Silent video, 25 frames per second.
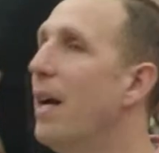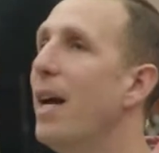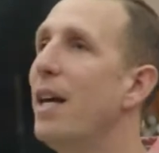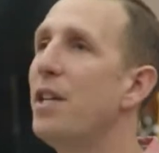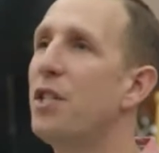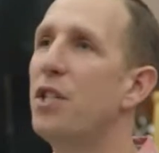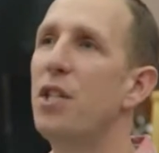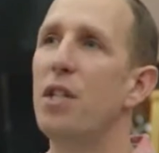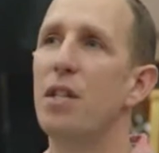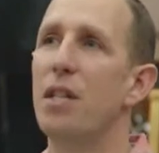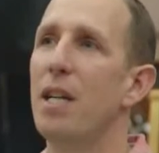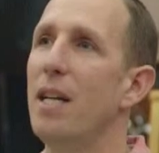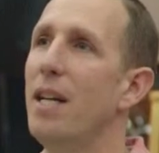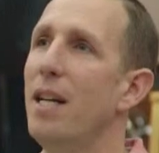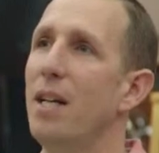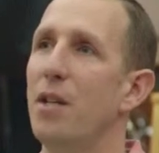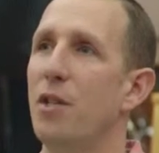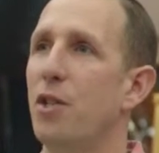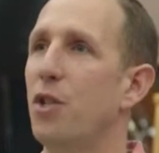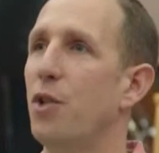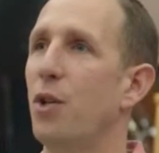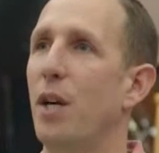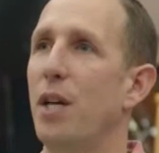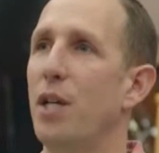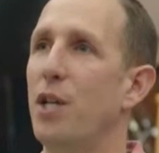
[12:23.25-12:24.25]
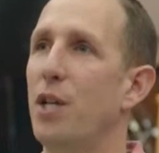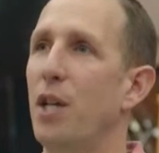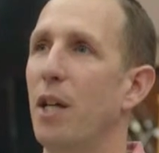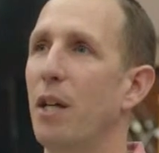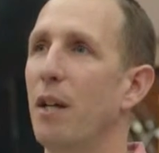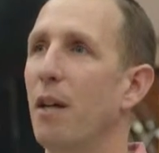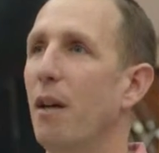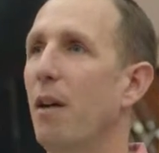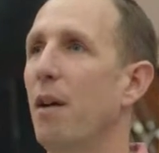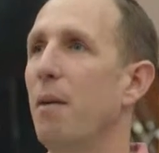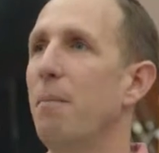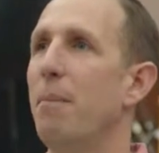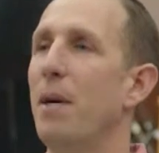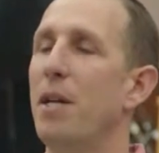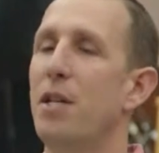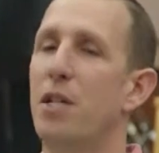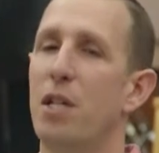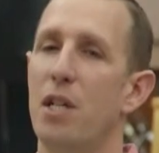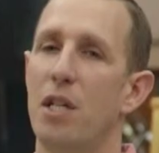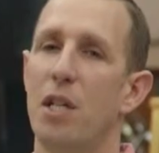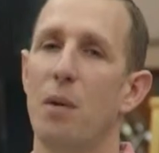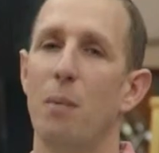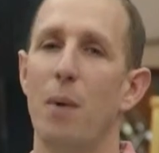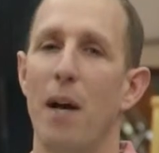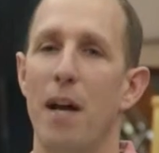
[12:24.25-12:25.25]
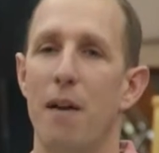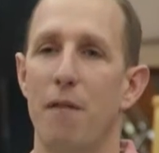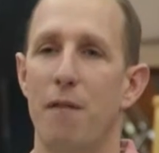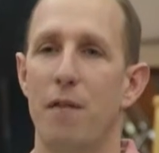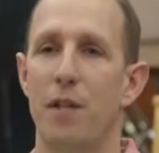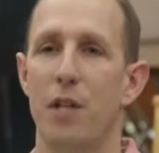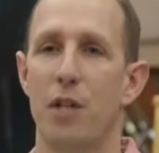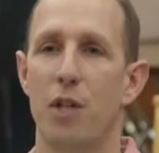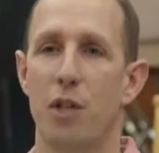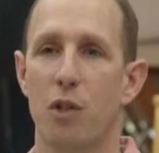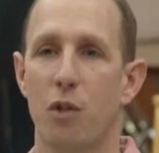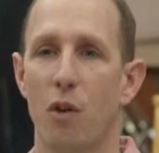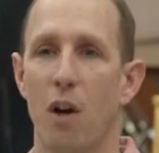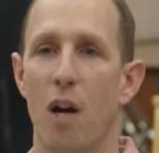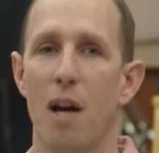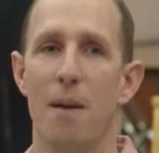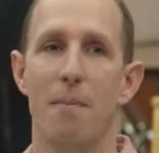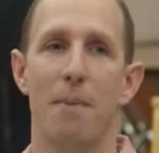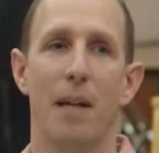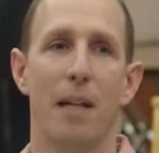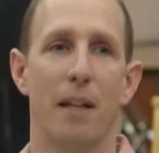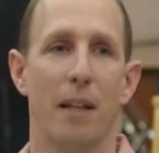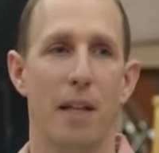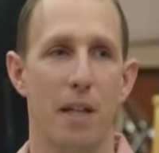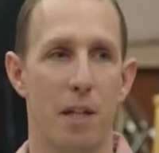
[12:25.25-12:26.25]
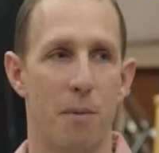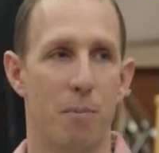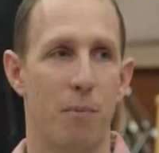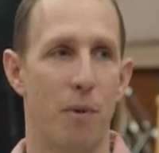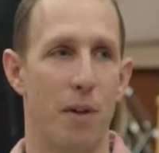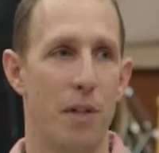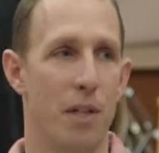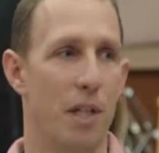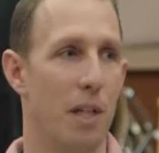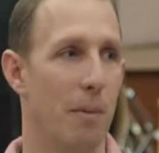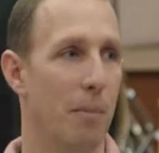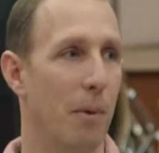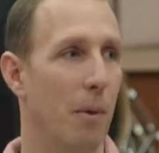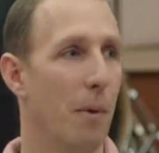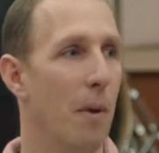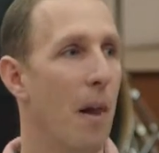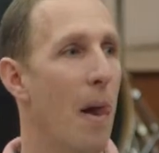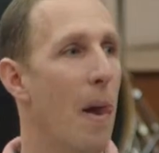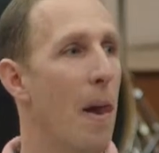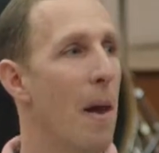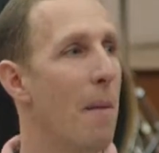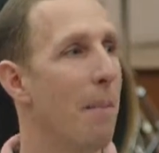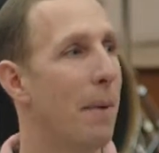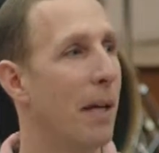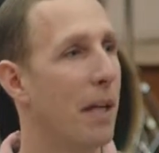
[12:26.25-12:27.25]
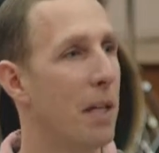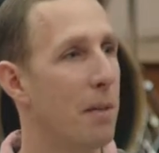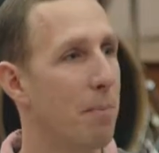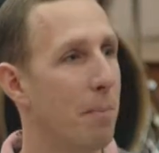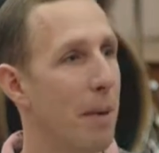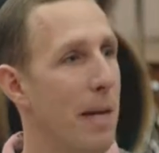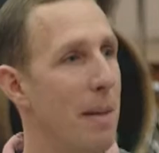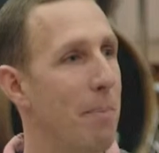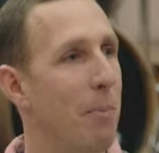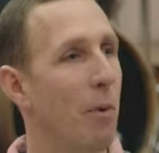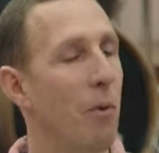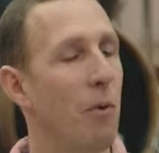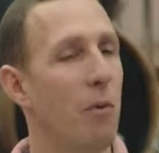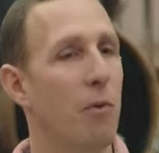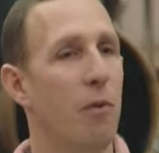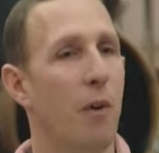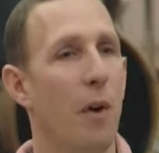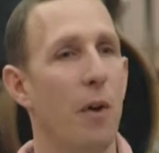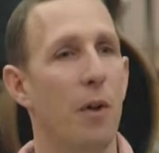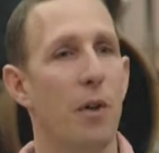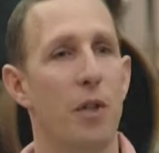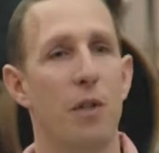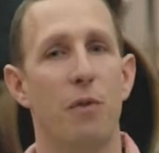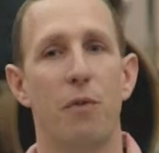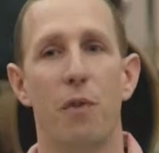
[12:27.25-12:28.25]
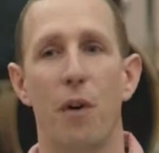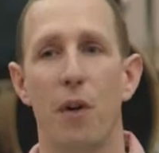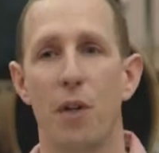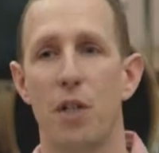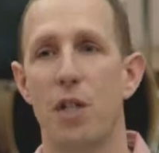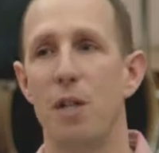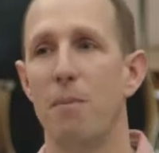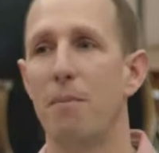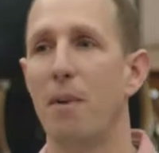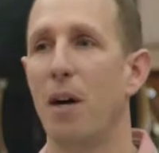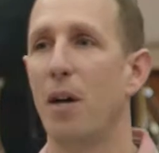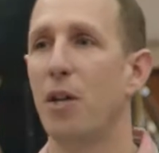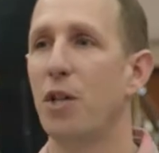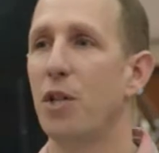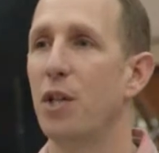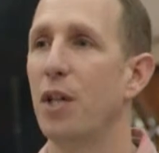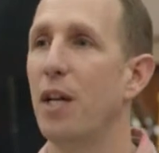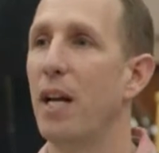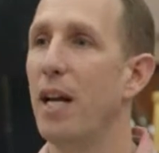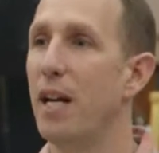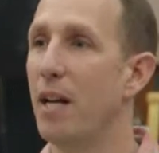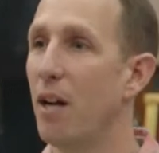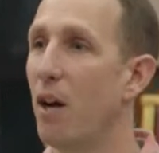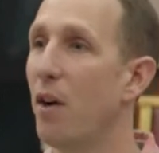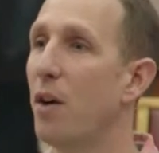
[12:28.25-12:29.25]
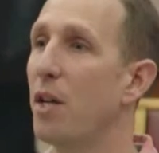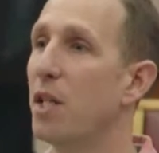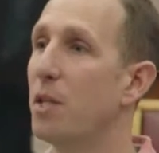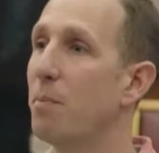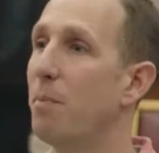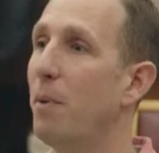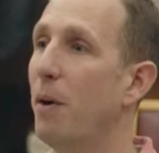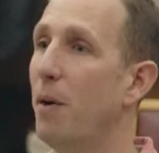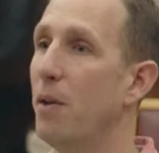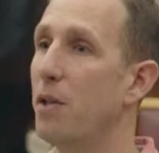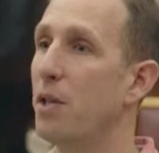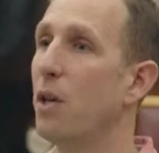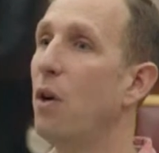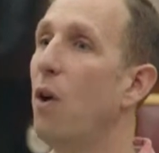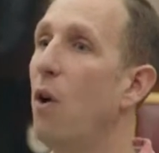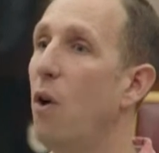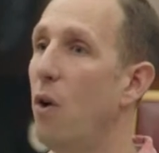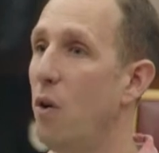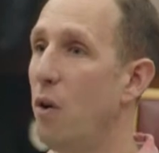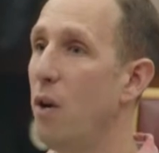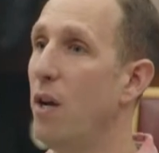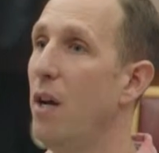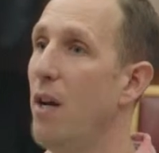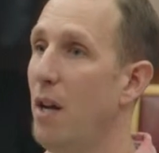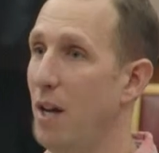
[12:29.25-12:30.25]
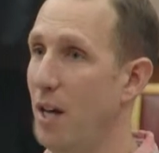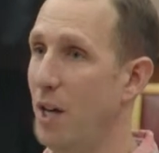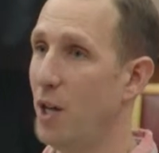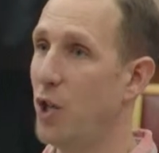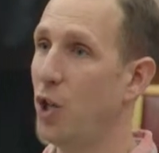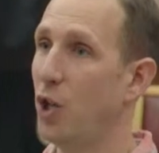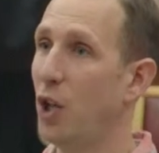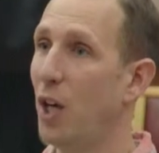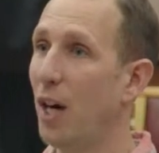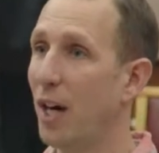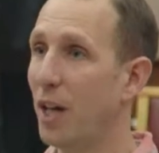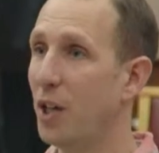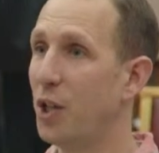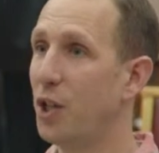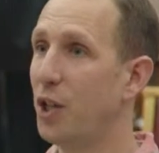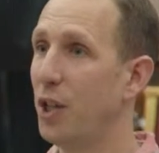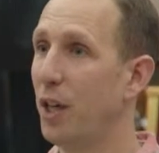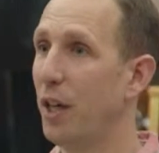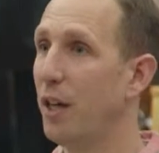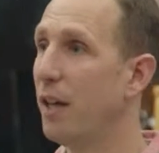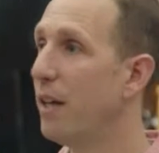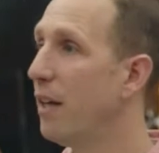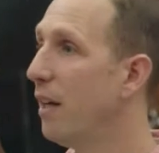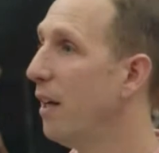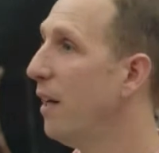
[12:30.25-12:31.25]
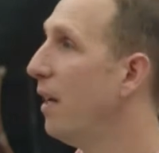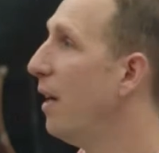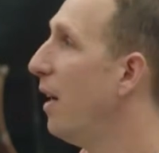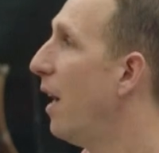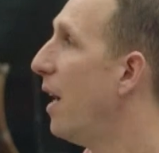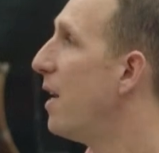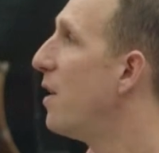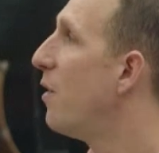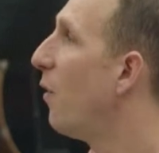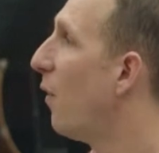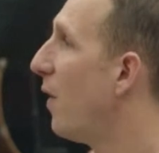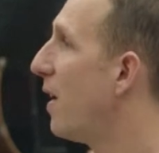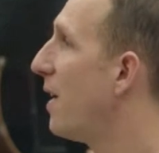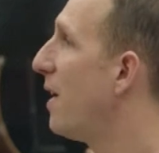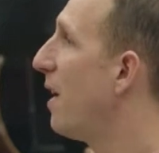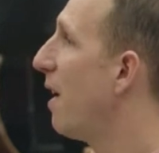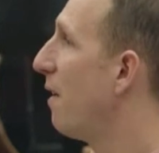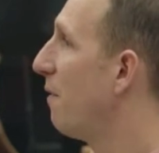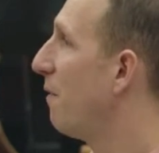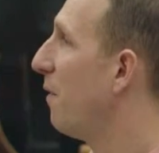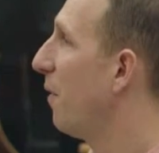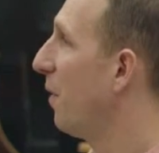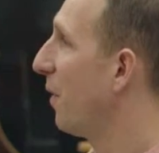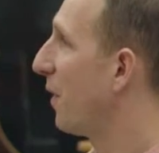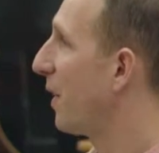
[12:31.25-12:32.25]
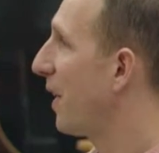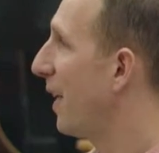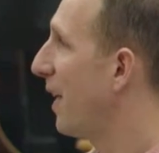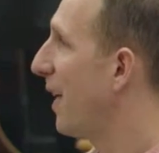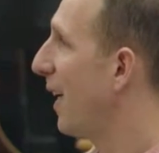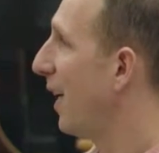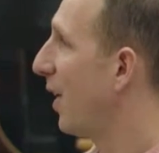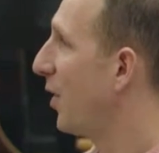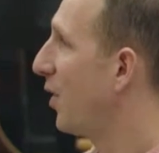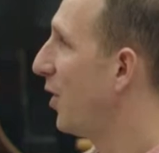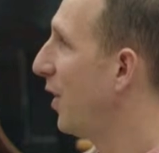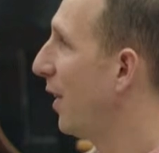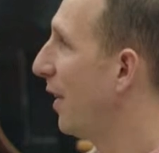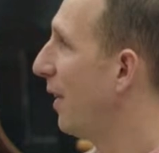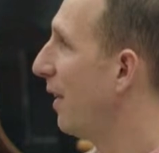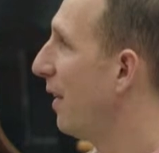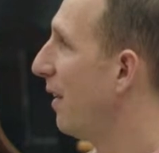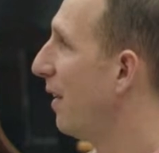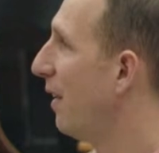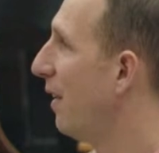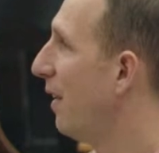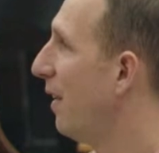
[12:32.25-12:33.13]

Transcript: It's just an illustration, but it's just a way of describing this principle, because people focus far too much, in our experience, on attraction and not enough on connection.